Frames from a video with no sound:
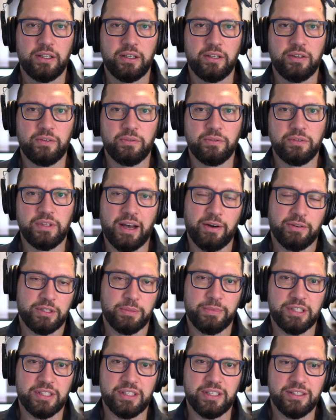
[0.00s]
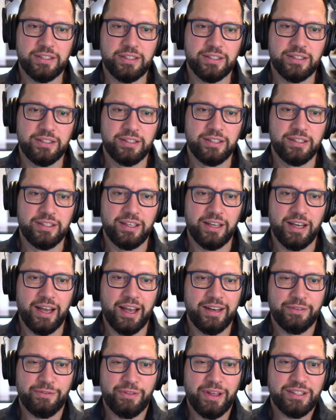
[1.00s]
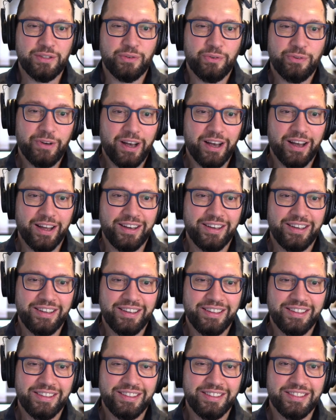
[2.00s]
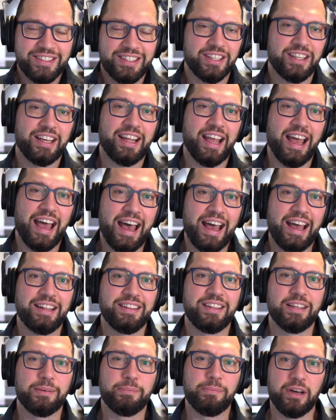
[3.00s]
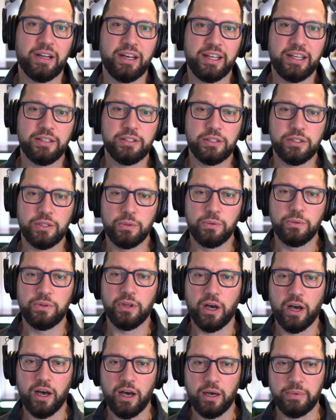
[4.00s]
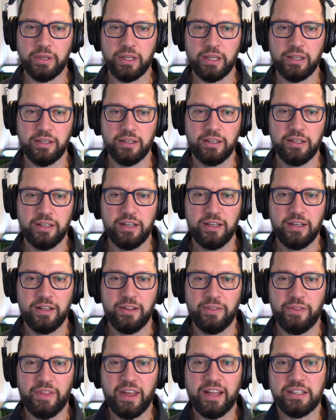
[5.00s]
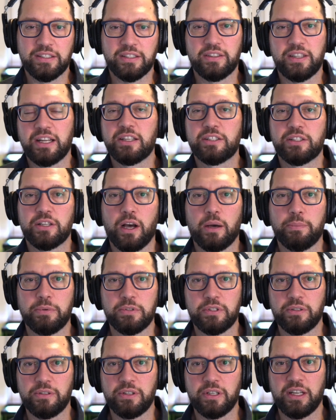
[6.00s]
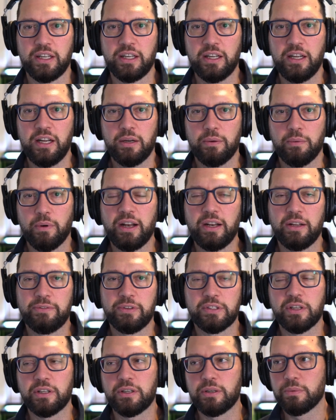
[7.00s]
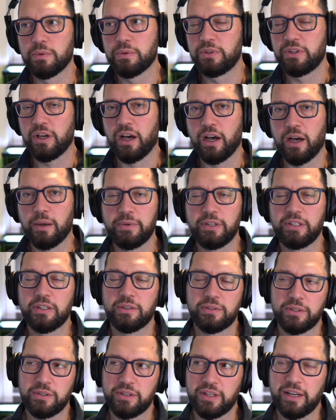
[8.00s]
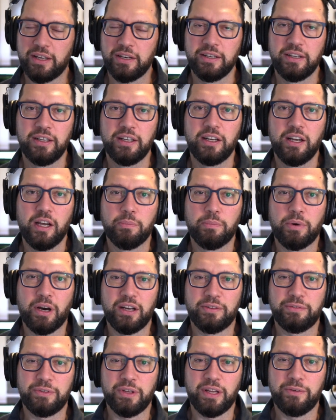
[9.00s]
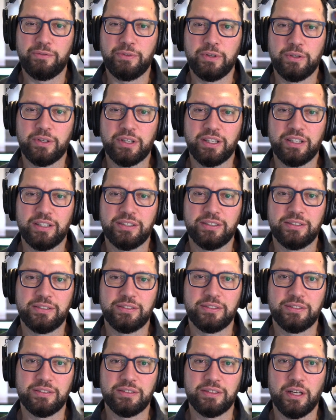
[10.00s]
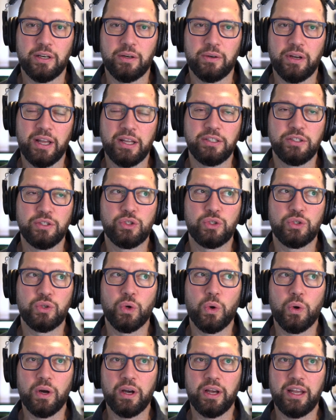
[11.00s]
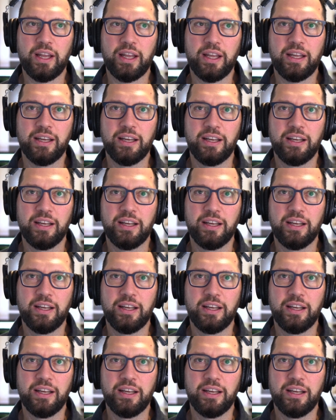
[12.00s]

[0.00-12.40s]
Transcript: now it's a business. And if that's fun to add the money to the hobby, then it's an opportunity. right? If it's going to ruin the hobby, don't do that. But if you can, enjoy,